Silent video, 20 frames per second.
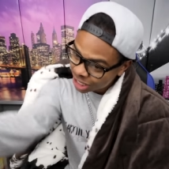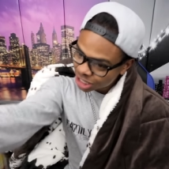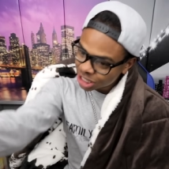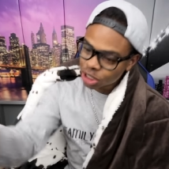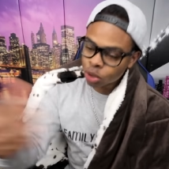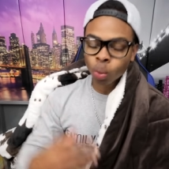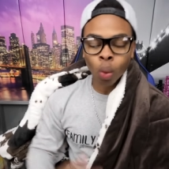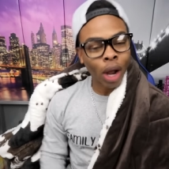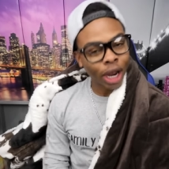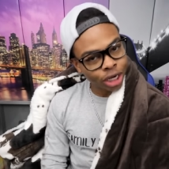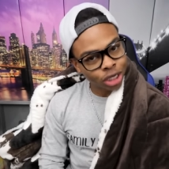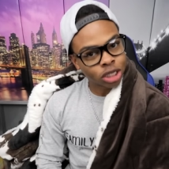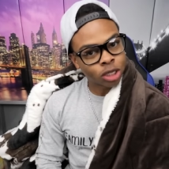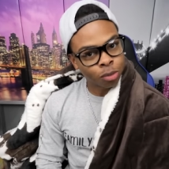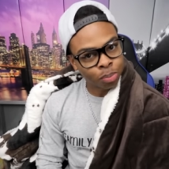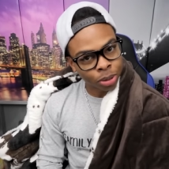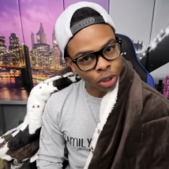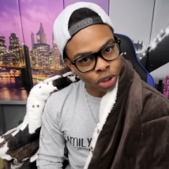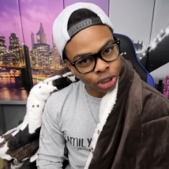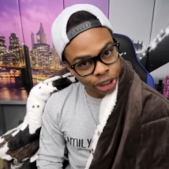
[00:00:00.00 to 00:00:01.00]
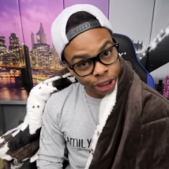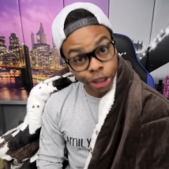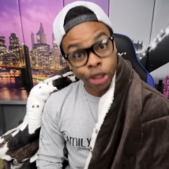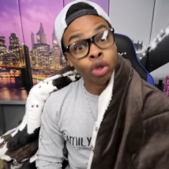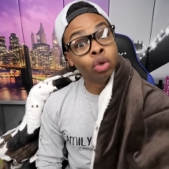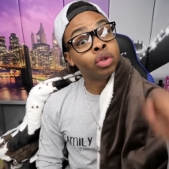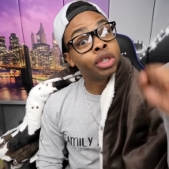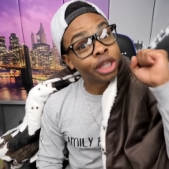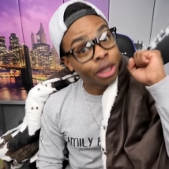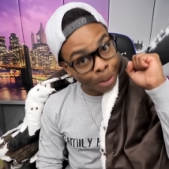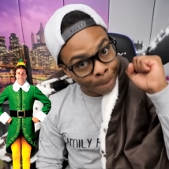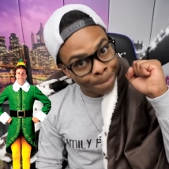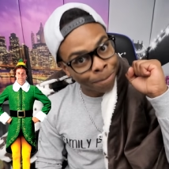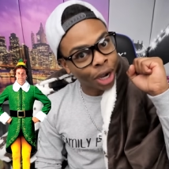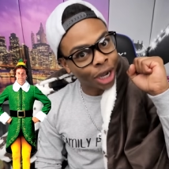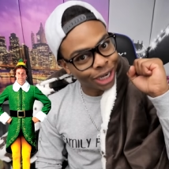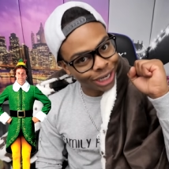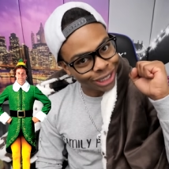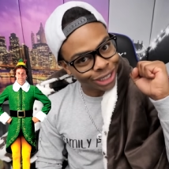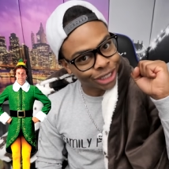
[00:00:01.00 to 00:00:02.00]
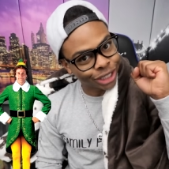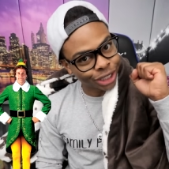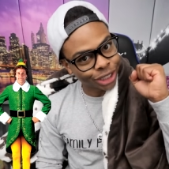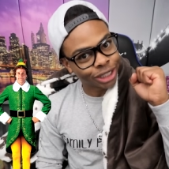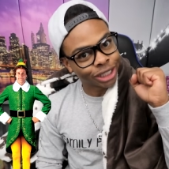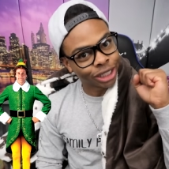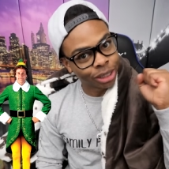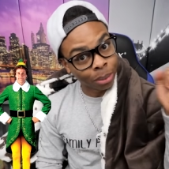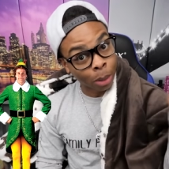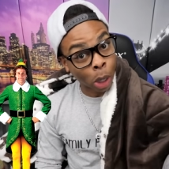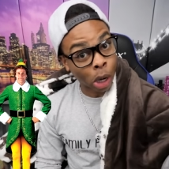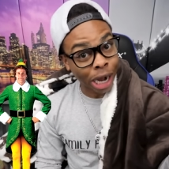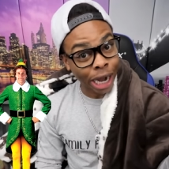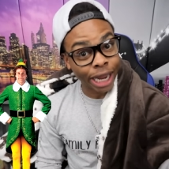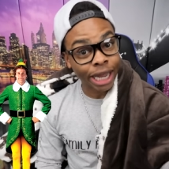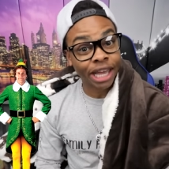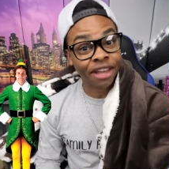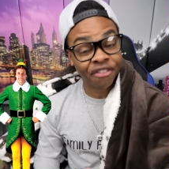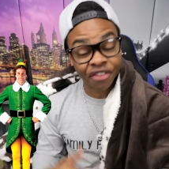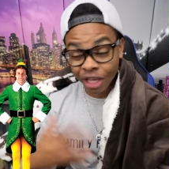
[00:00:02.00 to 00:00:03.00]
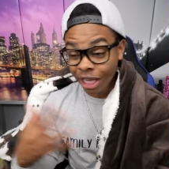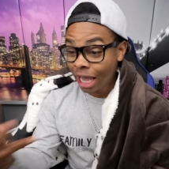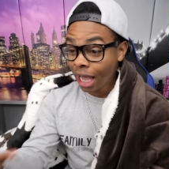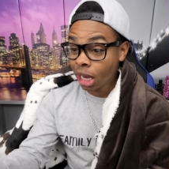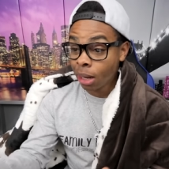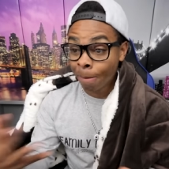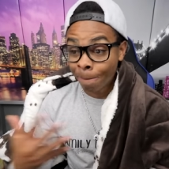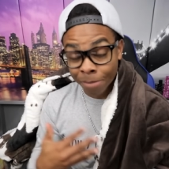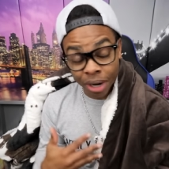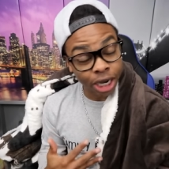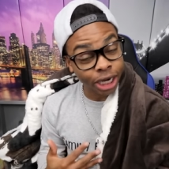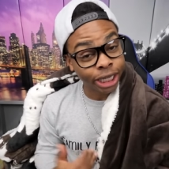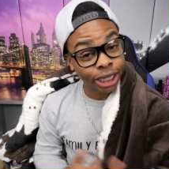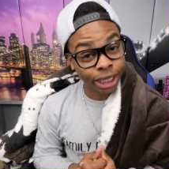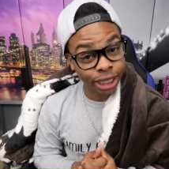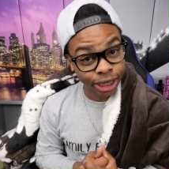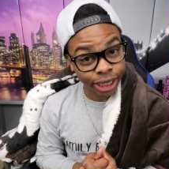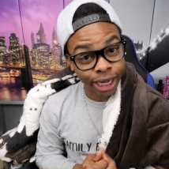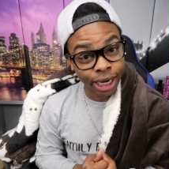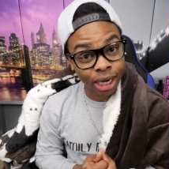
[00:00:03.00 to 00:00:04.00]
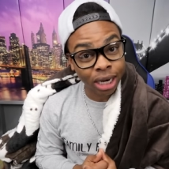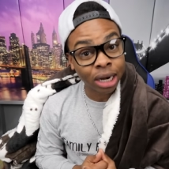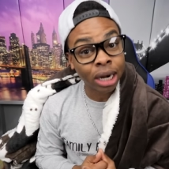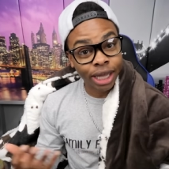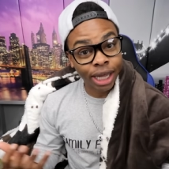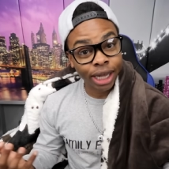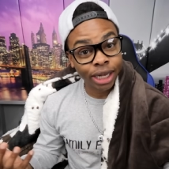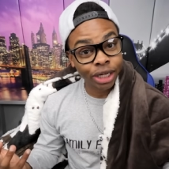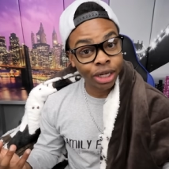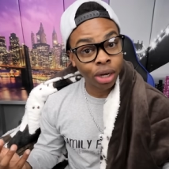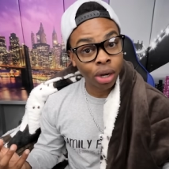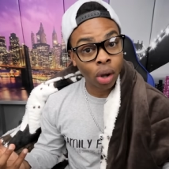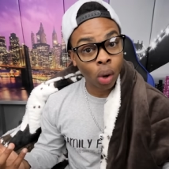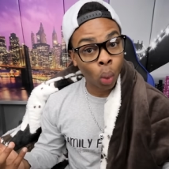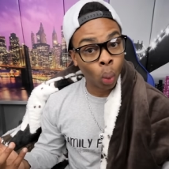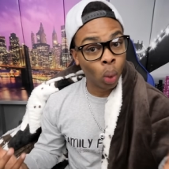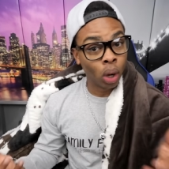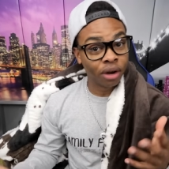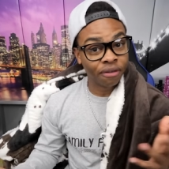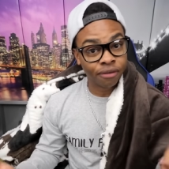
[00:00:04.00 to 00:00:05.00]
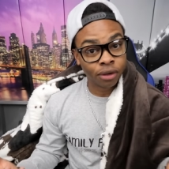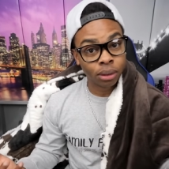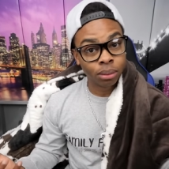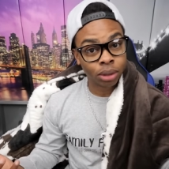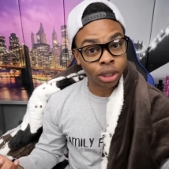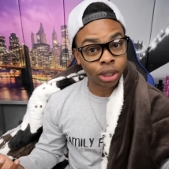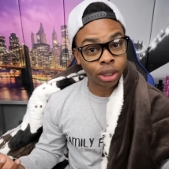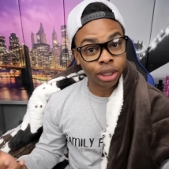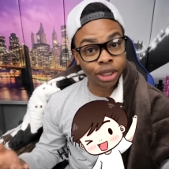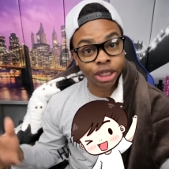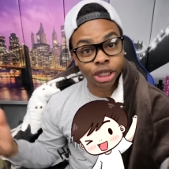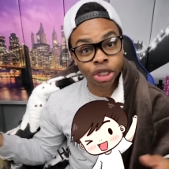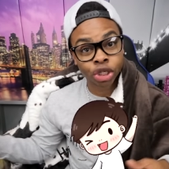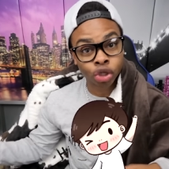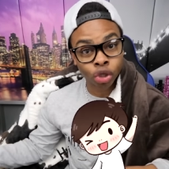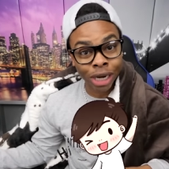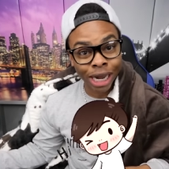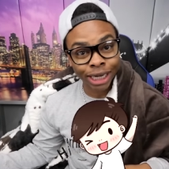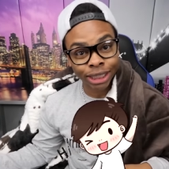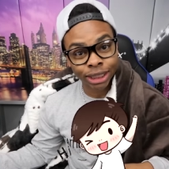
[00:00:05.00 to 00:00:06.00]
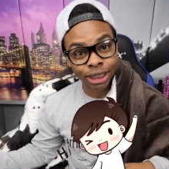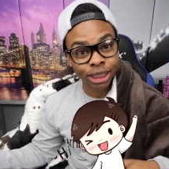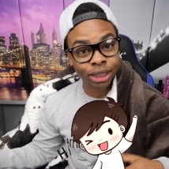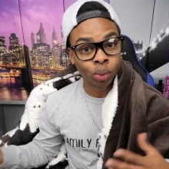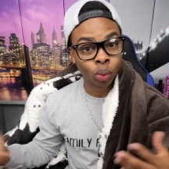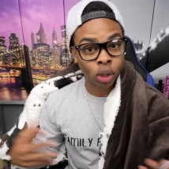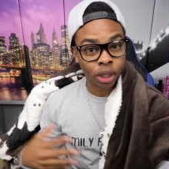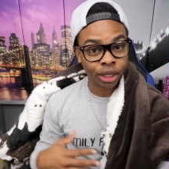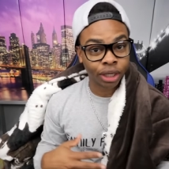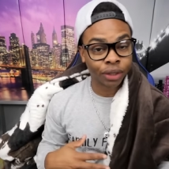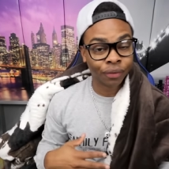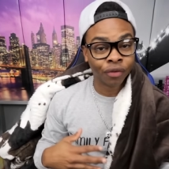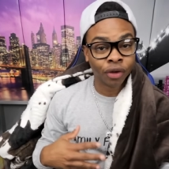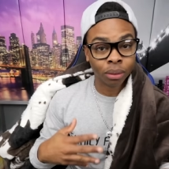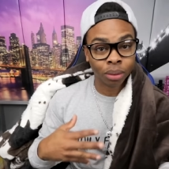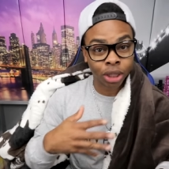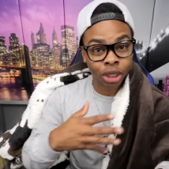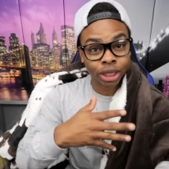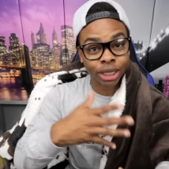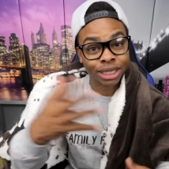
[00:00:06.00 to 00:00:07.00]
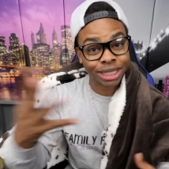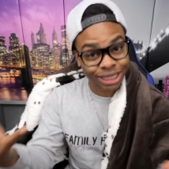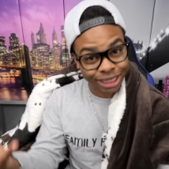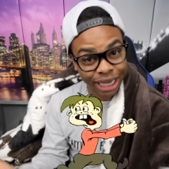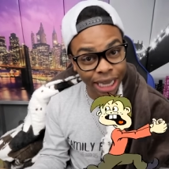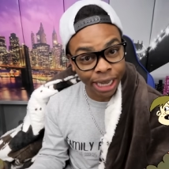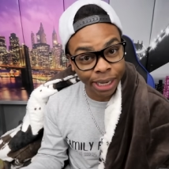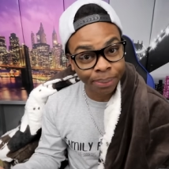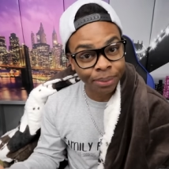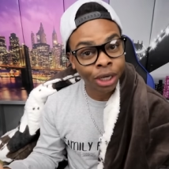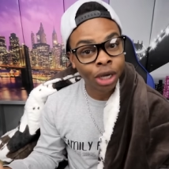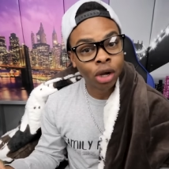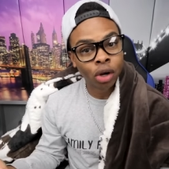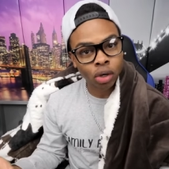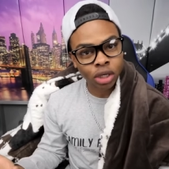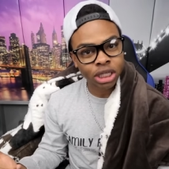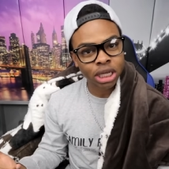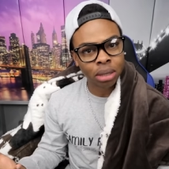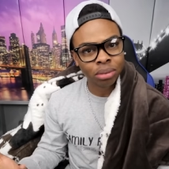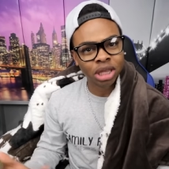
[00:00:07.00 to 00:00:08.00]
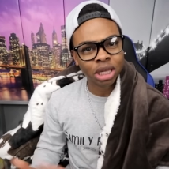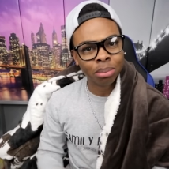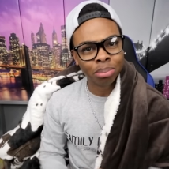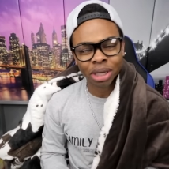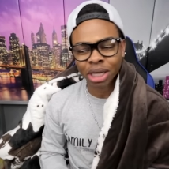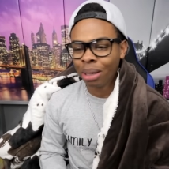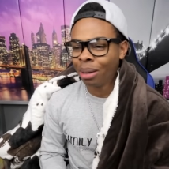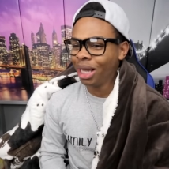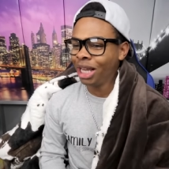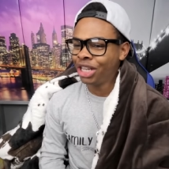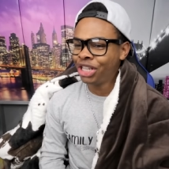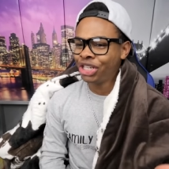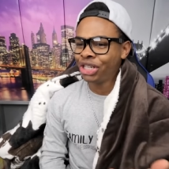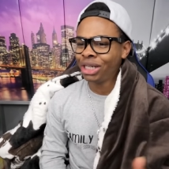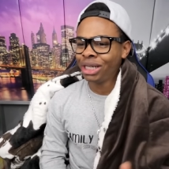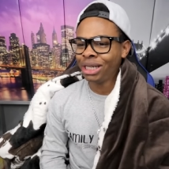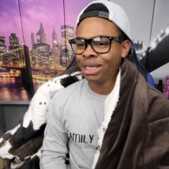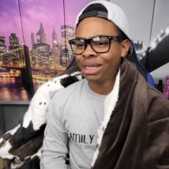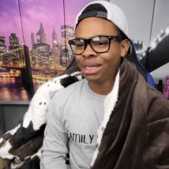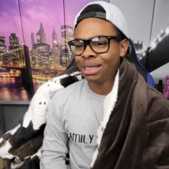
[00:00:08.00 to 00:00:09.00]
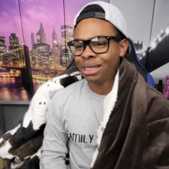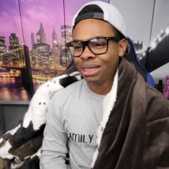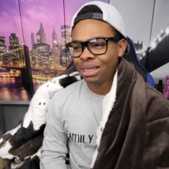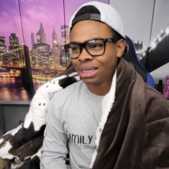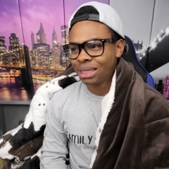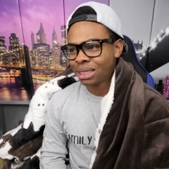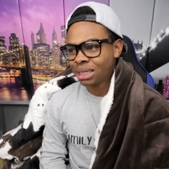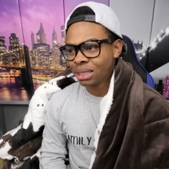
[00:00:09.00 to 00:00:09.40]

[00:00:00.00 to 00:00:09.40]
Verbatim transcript: this is why you're supposed to use the buddy system, all right? If he had a buddy in there, then, you know, one of them could have distracted and one of them could have escaped or something, but uh, eh, geez.